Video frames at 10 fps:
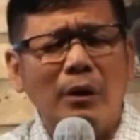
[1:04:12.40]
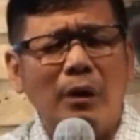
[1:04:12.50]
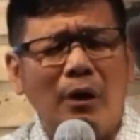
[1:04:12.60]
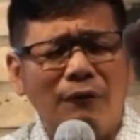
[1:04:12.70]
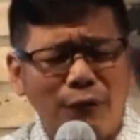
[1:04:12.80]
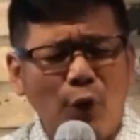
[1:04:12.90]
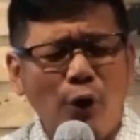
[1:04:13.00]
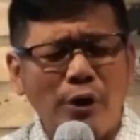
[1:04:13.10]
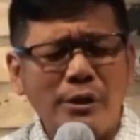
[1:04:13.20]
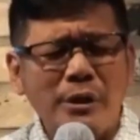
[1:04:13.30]
of
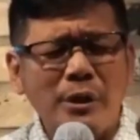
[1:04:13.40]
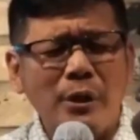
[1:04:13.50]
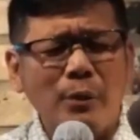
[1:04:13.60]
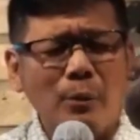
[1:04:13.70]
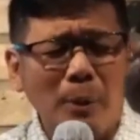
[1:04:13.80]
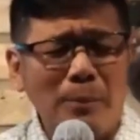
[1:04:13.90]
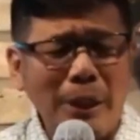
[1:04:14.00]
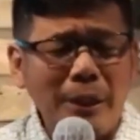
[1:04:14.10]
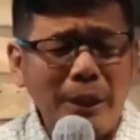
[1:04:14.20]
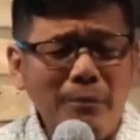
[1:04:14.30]
yours will be
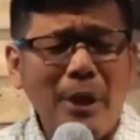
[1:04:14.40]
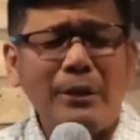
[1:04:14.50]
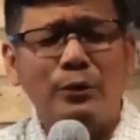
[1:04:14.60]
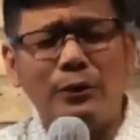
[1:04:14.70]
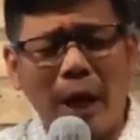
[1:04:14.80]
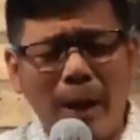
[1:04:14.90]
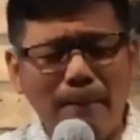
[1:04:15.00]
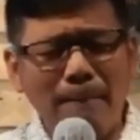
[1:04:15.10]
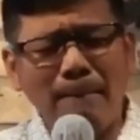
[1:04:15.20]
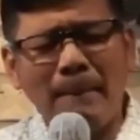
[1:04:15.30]
given to
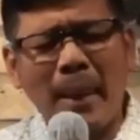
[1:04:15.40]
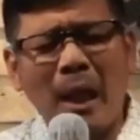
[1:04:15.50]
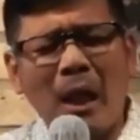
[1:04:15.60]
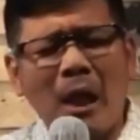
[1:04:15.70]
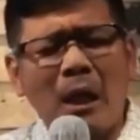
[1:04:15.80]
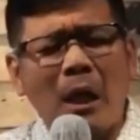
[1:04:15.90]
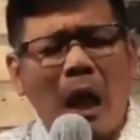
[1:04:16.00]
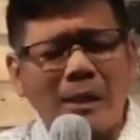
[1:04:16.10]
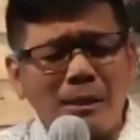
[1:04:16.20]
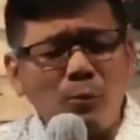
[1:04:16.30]
them.
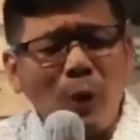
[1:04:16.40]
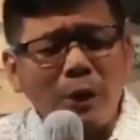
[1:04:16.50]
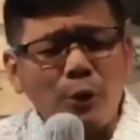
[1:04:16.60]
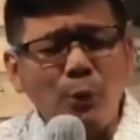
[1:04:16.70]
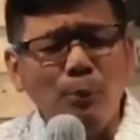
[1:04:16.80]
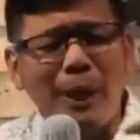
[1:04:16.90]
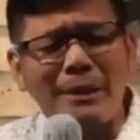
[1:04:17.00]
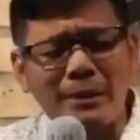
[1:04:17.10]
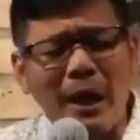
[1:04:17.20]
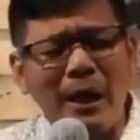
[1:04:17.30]
As what you
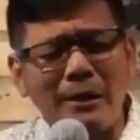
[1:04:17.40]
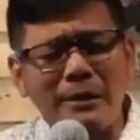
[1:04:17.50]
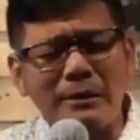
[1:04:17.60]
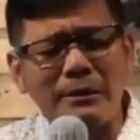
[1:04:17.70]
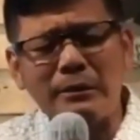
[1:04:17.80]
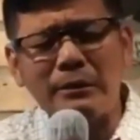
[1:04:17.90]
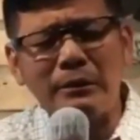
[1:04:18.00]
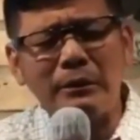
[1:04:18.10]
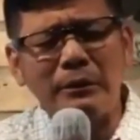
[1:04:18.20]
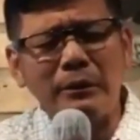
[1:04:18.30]
bless us,
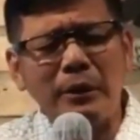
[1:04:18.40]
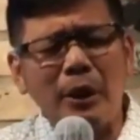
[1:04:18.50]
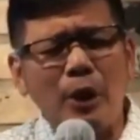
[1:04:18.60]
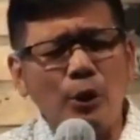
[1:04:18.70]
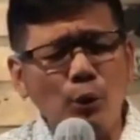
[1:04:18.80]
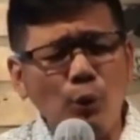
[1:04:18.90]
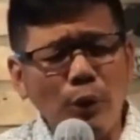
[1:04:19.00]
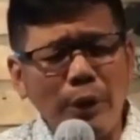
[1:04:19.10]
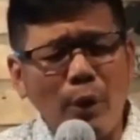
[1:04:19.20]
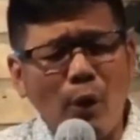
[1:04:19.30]
you
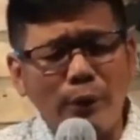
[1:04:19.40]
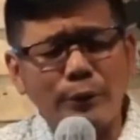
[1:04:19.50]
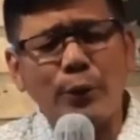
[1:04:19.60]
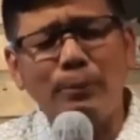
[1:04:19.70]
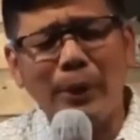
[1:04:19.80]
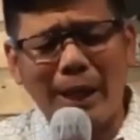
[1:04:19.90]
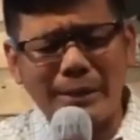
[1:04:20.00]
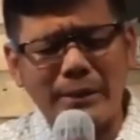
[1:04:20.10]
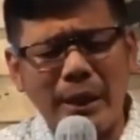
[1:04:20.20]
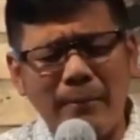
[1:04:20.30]
will also
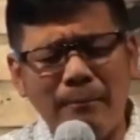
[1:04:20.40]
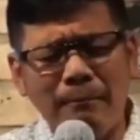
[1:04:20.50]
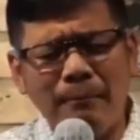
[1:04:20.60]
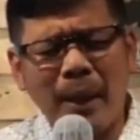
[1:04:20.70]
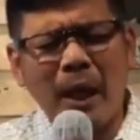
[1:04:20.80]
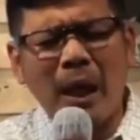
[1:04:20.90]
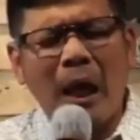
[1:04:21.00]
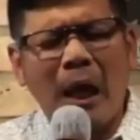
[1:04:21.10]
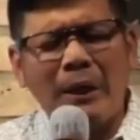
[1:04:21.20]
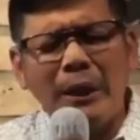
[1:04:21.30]
bless them.
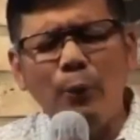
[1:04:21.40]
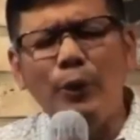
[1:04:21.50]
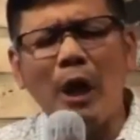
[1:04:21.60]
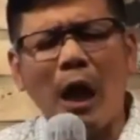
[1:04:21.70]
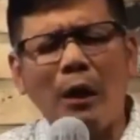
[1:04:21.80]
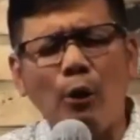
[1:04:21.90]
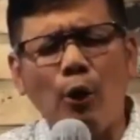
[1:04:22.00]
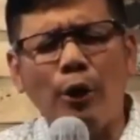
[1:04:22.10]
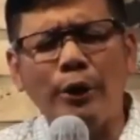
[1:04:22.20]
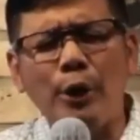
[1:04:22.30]
And here we are,
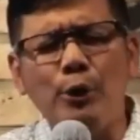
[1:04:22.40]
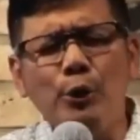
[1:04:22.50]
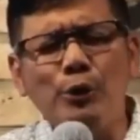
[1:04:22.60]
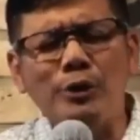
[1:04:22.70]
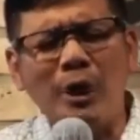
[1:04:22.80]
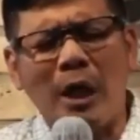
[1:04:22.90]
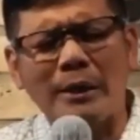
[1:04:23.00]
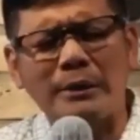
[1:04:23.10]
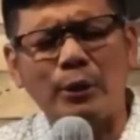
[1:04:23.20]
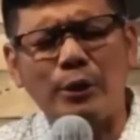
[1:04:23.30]
Lord. Use
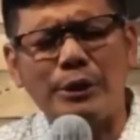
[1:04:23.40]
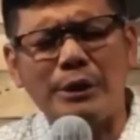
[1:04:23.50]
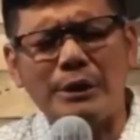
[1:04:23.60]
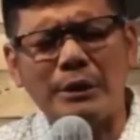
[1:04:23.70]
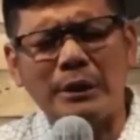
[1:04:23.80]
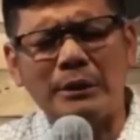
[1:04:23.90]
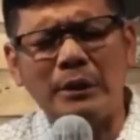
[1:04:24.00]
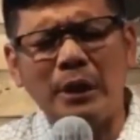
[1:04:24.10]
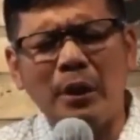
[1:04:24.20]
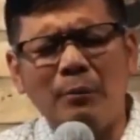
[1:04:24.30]
us, Lord Jesus,
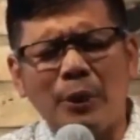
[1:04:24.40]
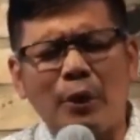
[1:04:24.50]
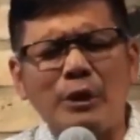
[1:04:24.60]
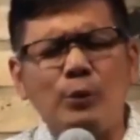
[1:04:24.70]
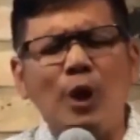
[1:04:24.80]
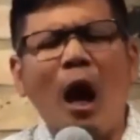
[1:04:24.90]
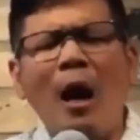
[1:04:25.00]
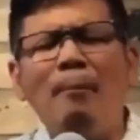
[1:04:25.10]
because we are